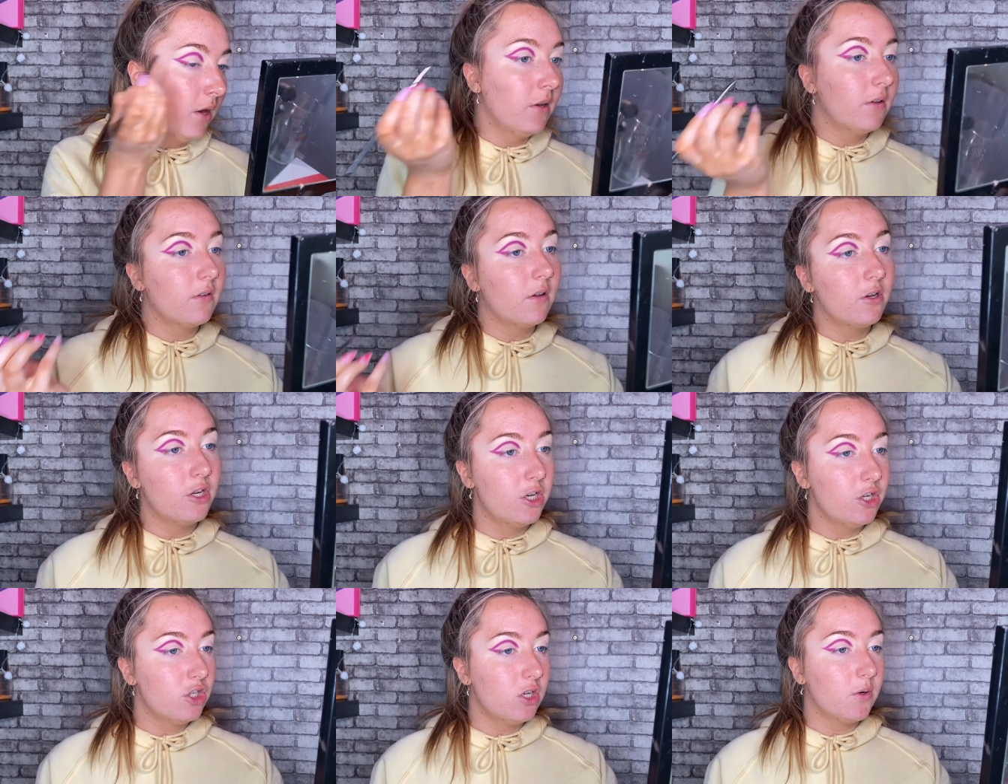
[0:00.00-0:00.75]
So
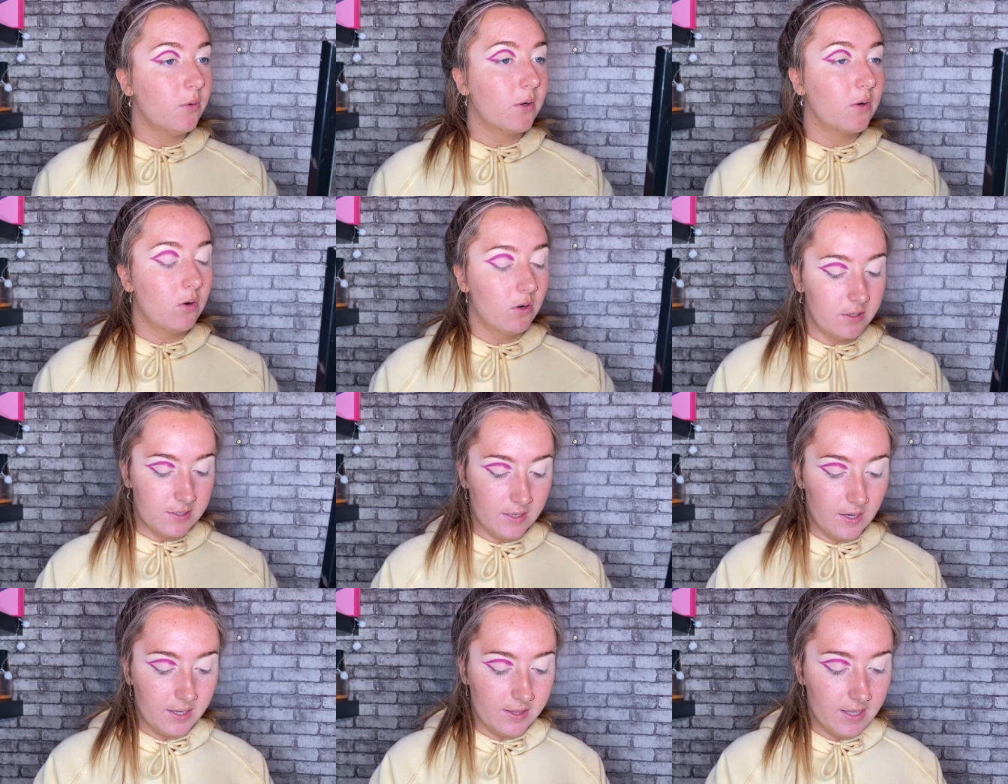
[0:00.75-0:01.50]
usually with colours
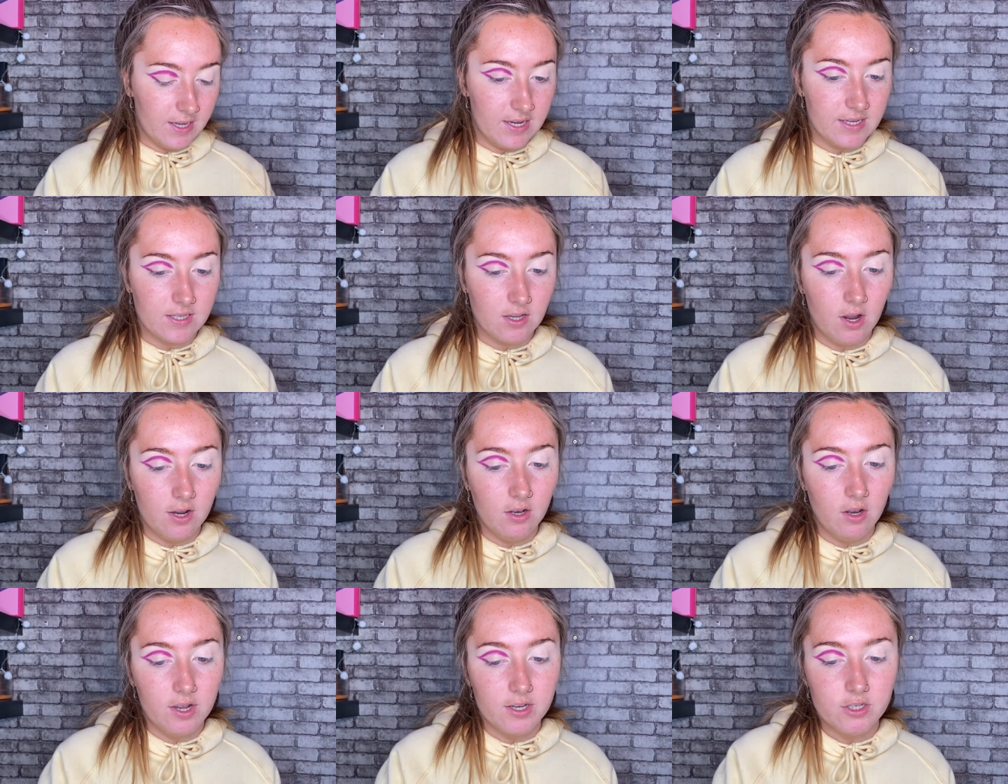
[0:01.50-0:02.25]
like this, I
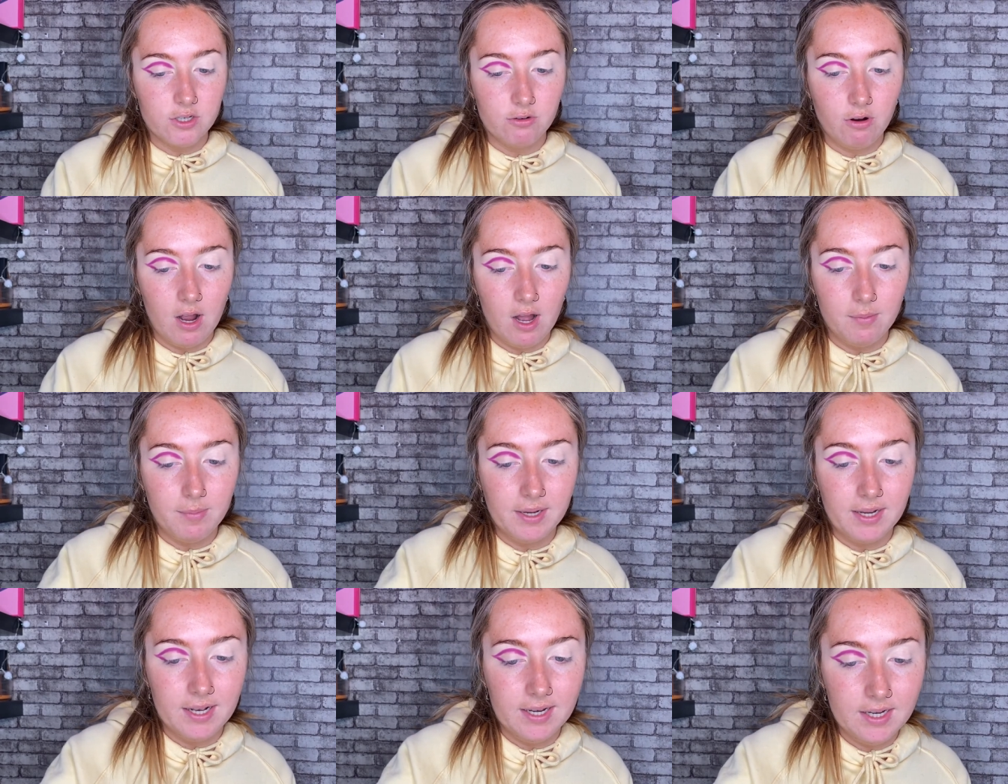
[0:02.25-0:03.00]
like to grab a
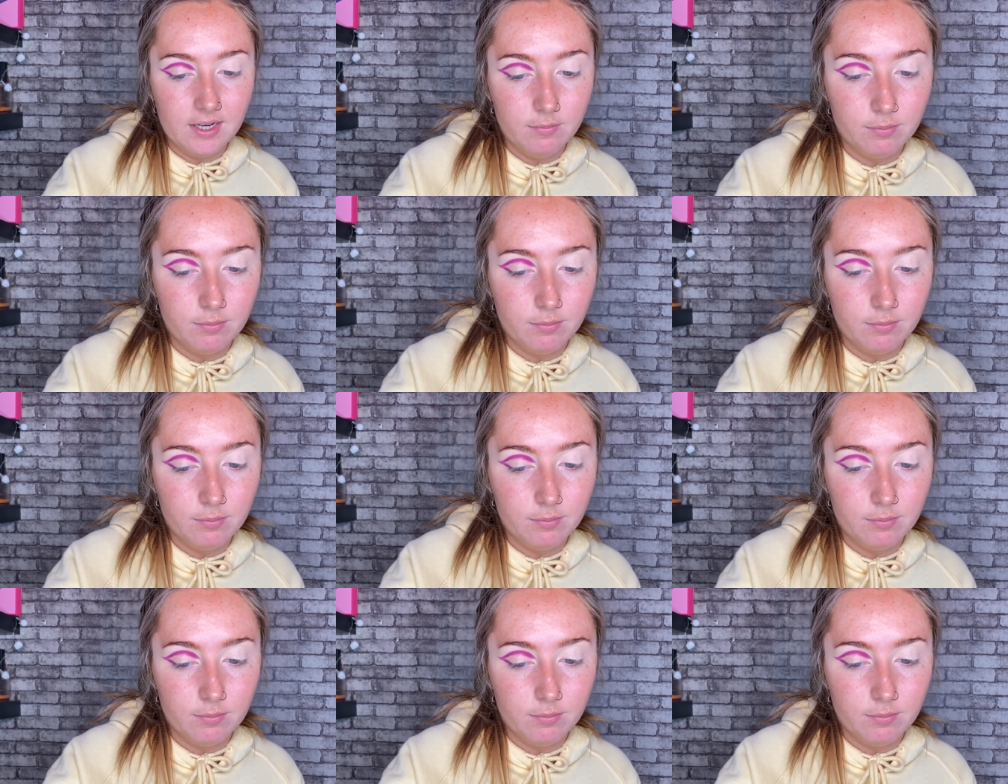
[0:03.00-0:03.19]
clean